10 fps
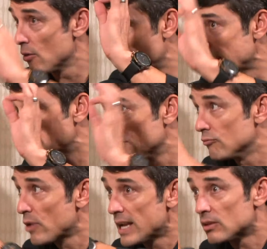write
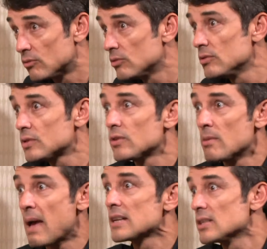the rules for the
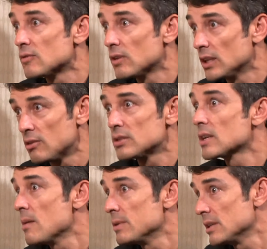masses, for the lowest
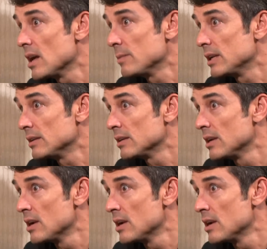common denominator.